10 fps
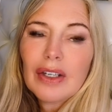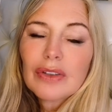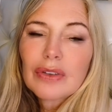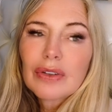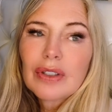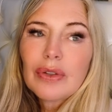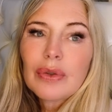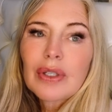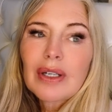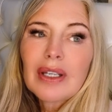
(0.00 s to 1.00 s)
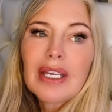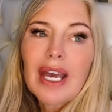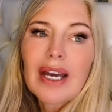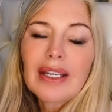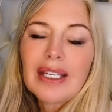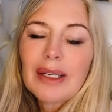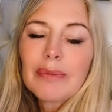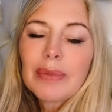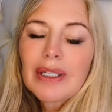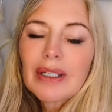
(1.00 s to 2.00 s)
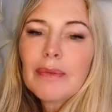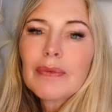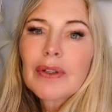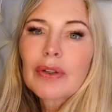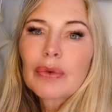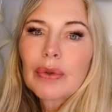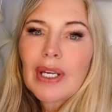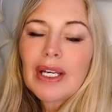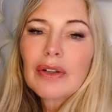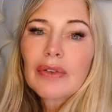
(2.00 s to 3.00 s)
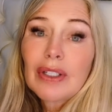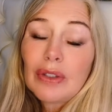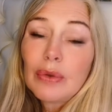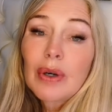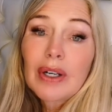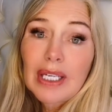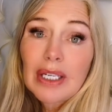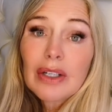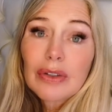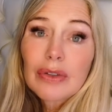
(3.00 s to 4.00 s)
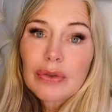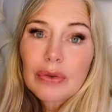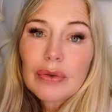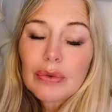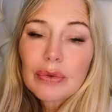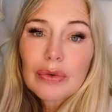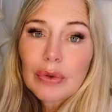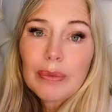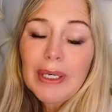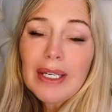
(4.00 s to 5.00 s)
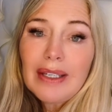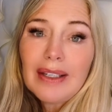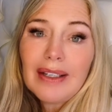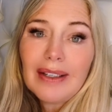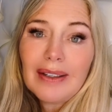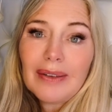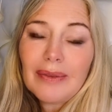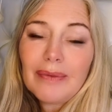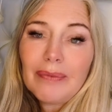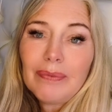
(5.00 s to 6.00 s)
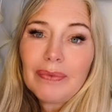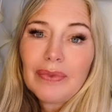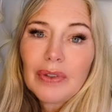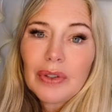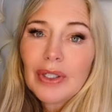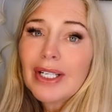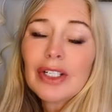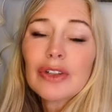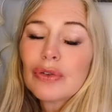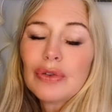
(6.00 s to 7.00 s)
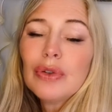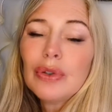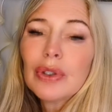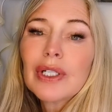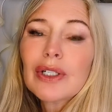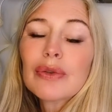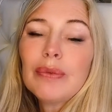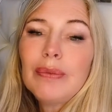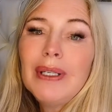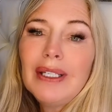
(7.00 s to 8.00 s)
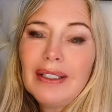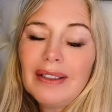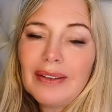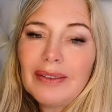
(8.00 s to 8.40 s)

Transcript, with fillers: so that you can again become the creator that you are here to, to be. You're not here to do, you're here to be.